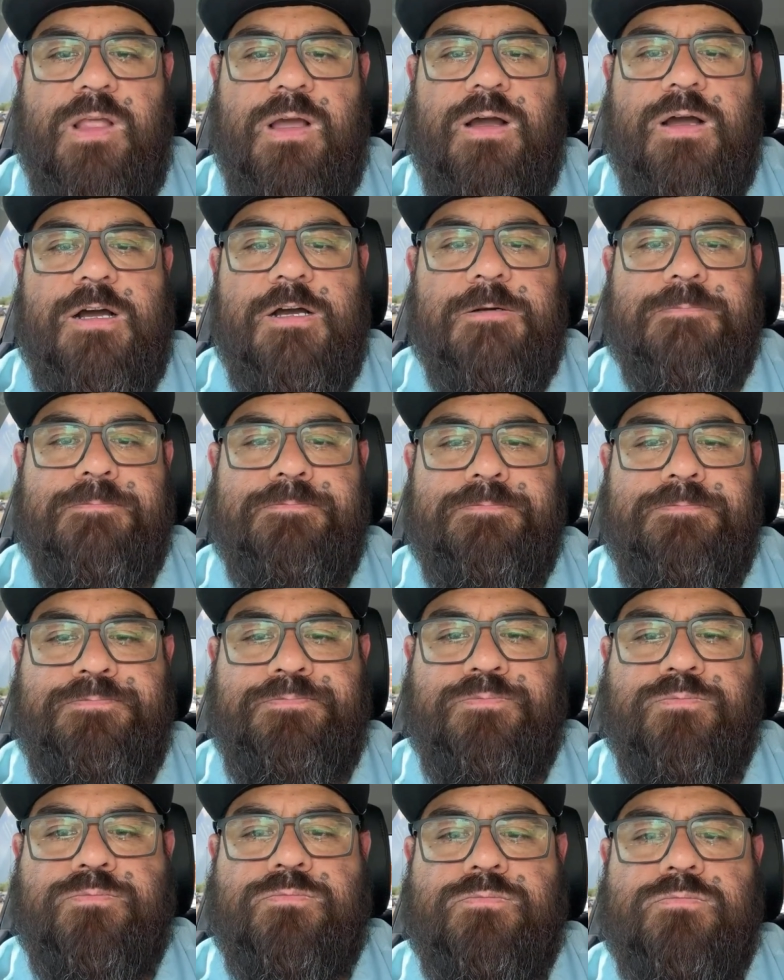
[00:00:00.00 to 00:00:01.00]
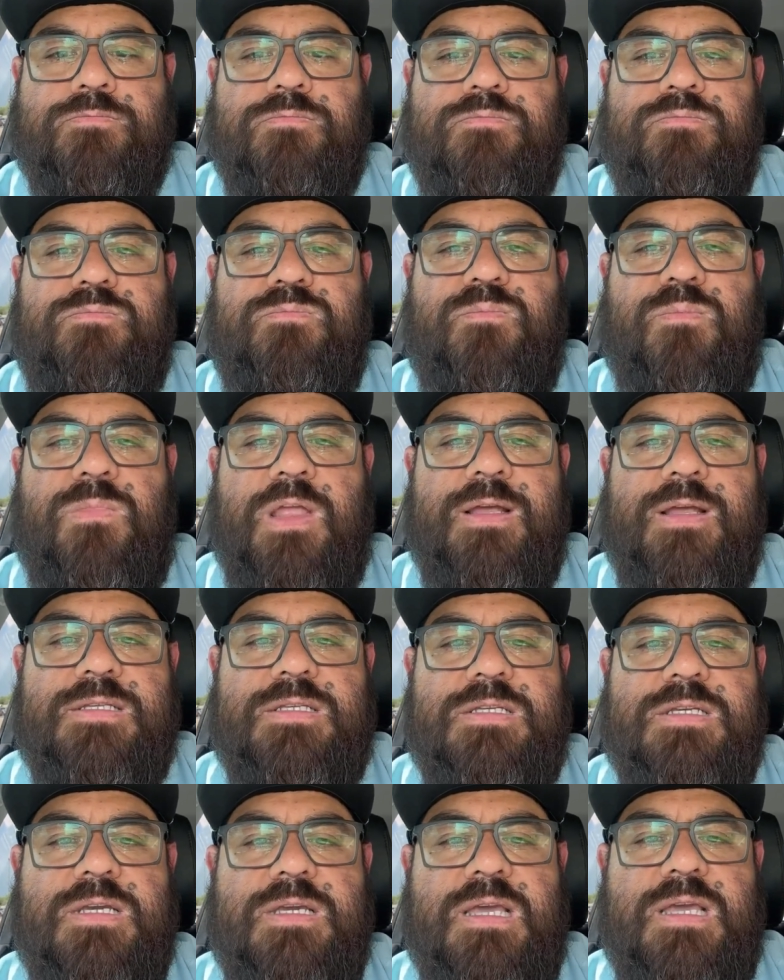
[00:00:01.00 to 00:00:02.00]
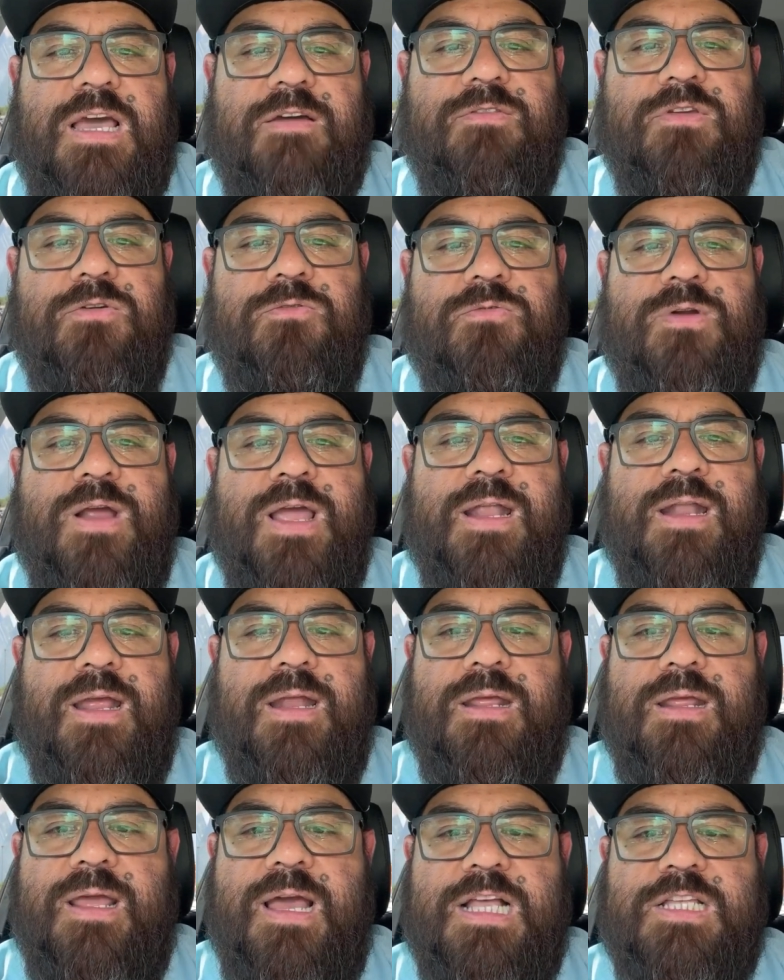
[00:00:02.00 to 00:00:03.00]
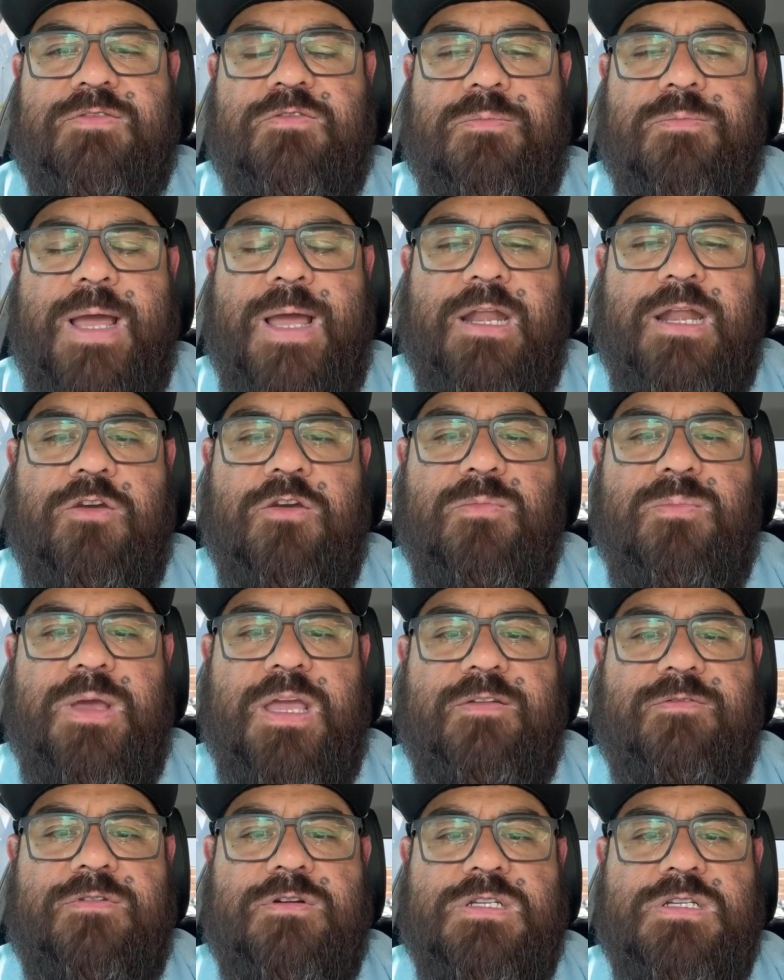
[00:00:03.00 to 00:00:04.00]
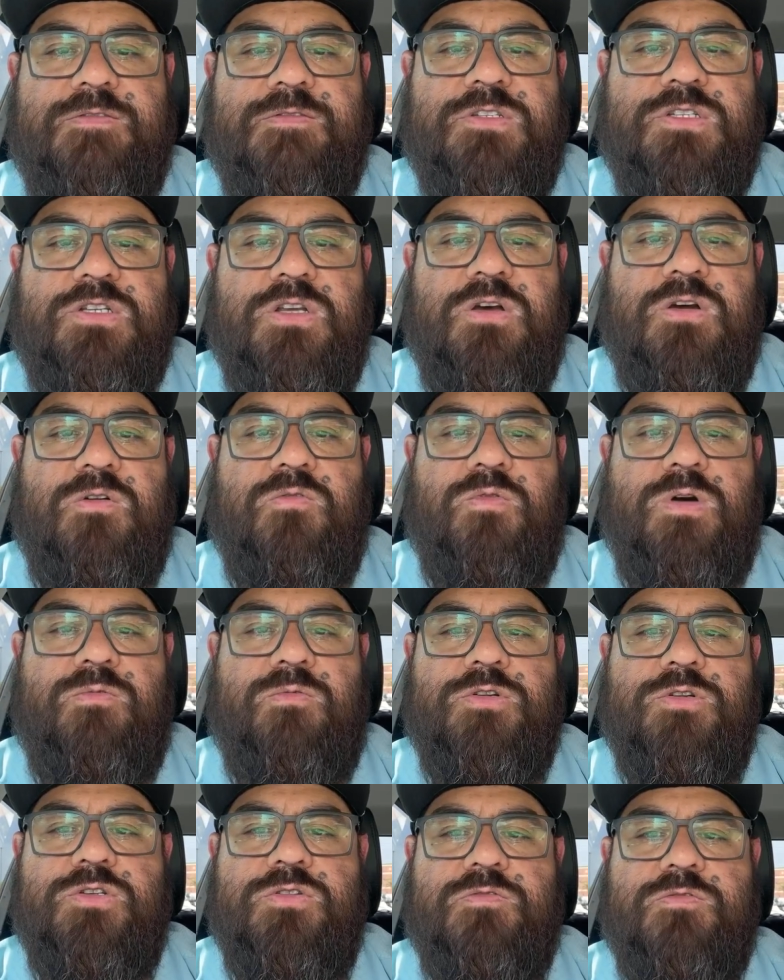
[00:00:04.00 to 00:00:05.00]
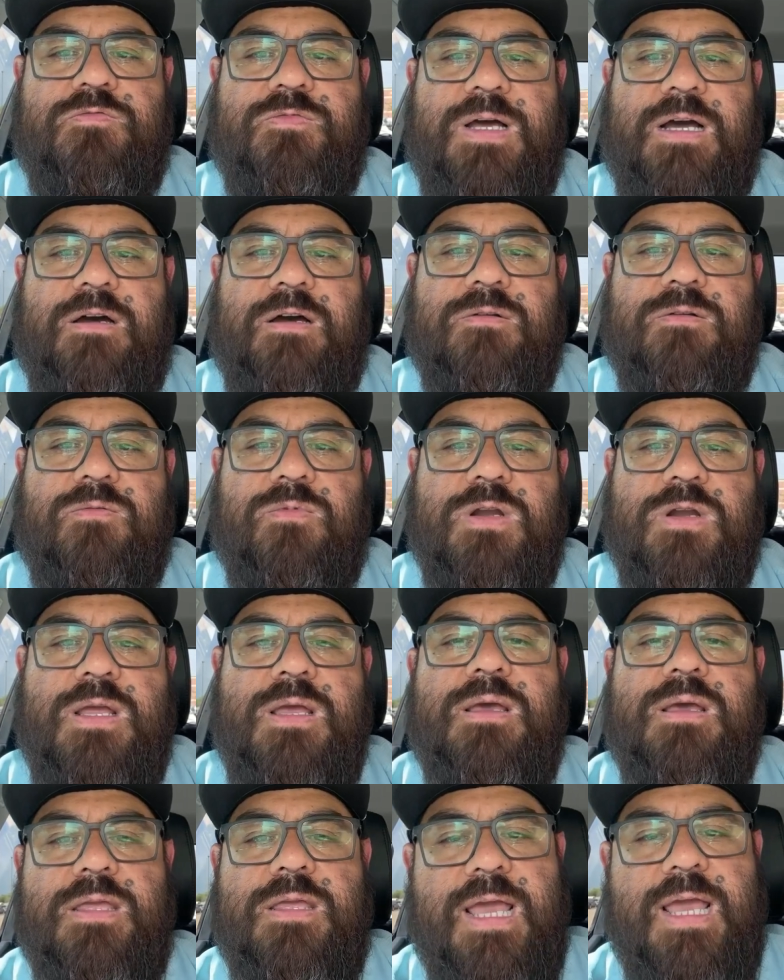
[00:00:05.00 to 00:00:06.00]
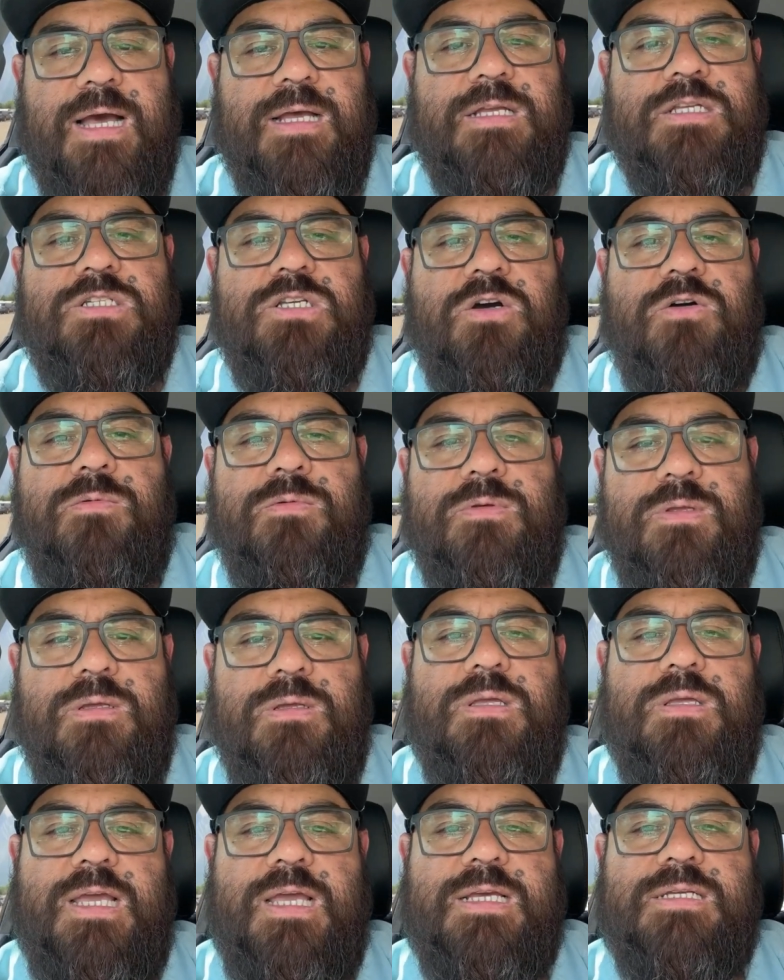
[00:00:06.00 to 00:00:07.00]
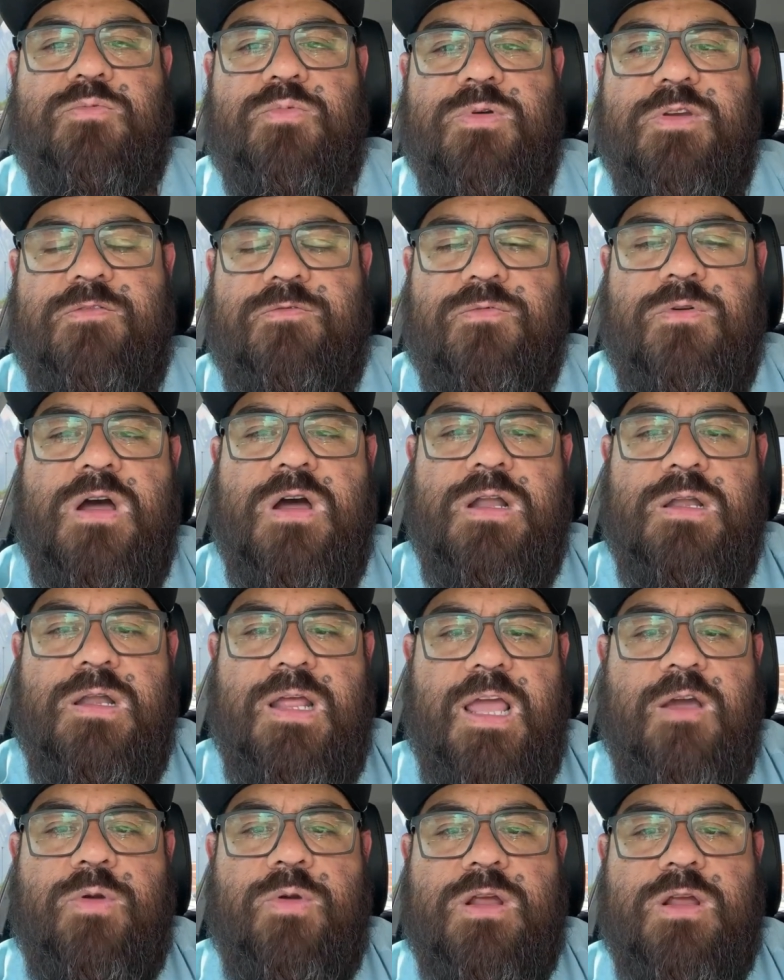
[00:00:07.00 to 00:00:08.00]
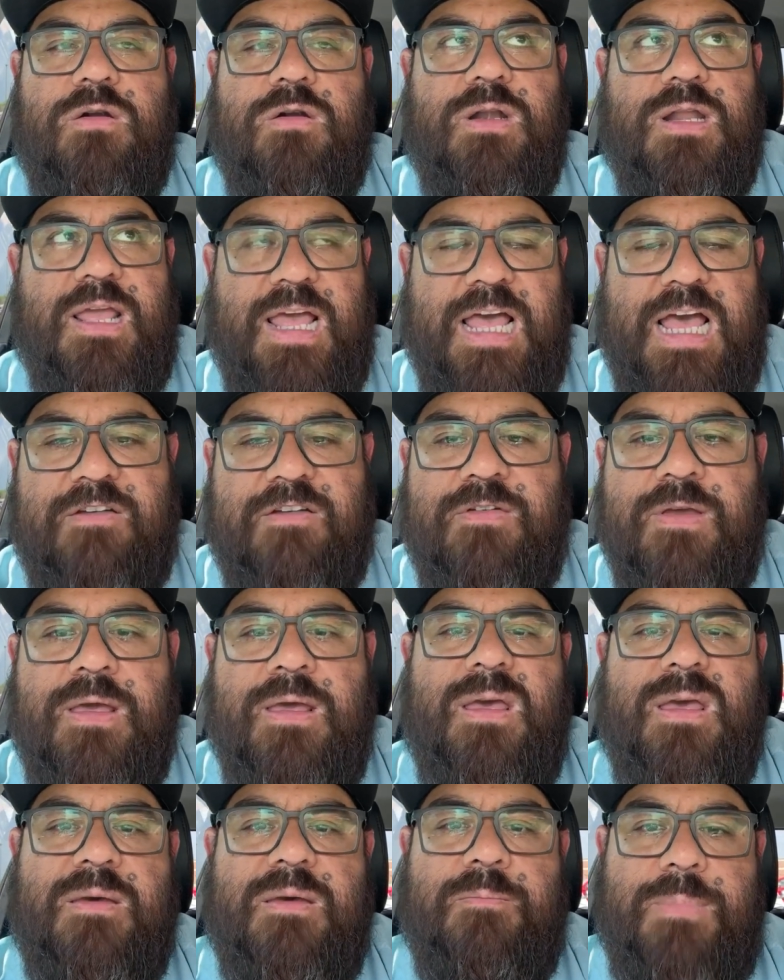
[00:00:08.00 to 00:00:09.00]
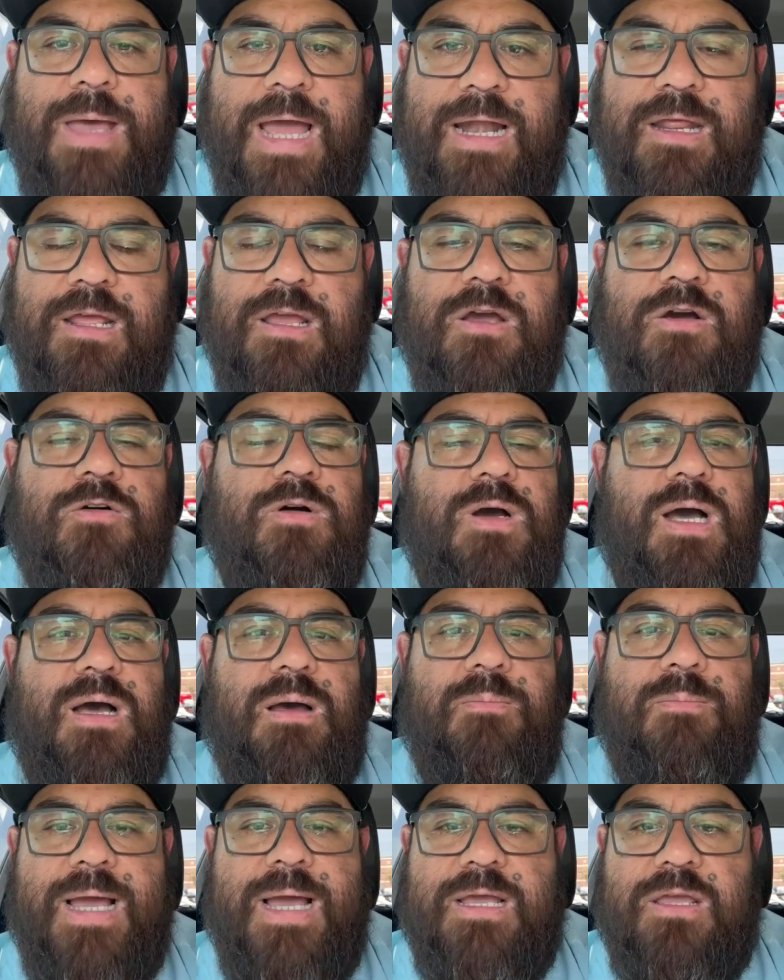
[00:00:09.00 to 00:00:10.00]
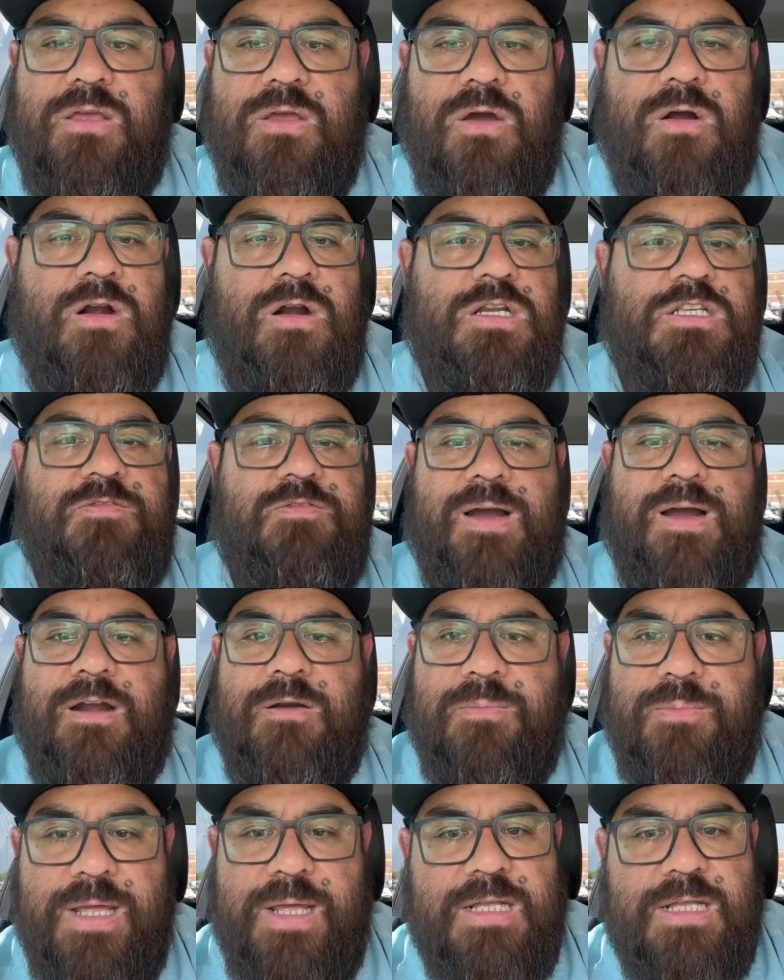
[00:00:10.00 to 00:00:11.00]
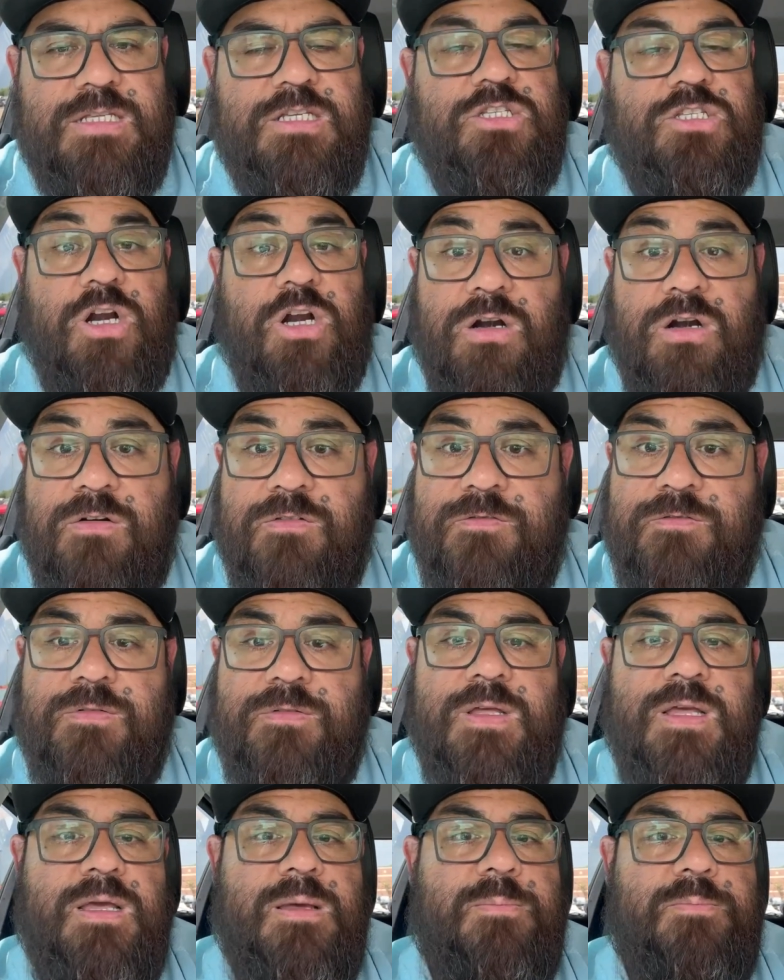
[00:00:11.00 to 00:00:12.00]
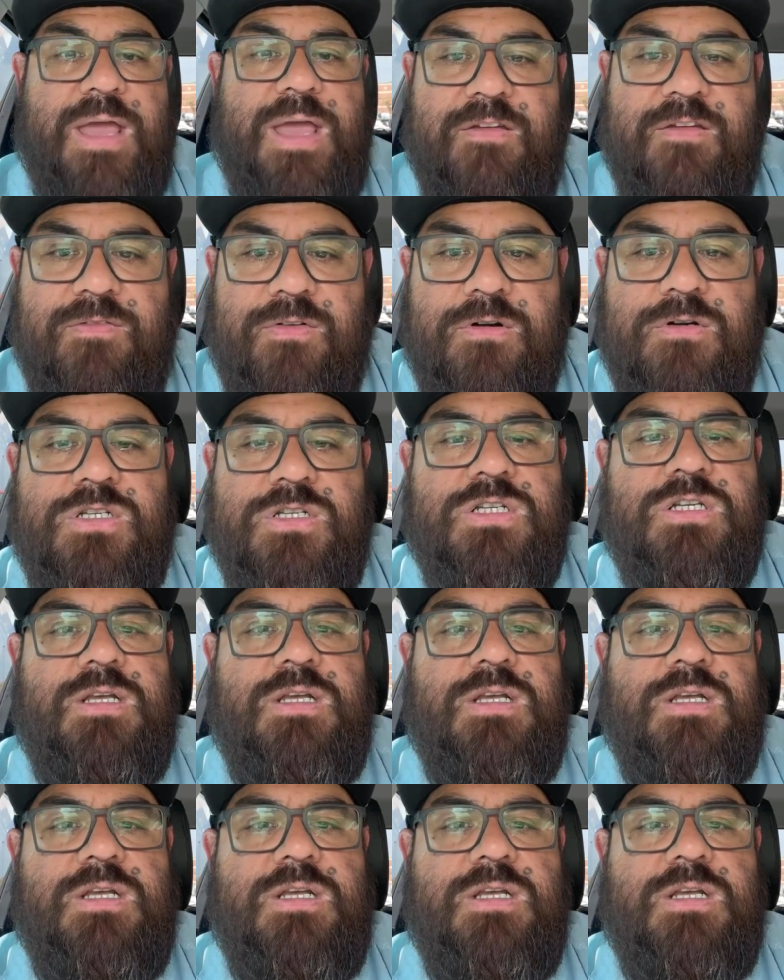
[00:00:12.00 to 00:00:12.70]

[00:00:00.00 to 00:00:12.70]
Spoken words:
Um, Let's see. Have you ran any ads for patio pavers? If so, what would you found? Yeah. So yes, we've run and we currently have patio, backyards, fire pits, turf, pavers.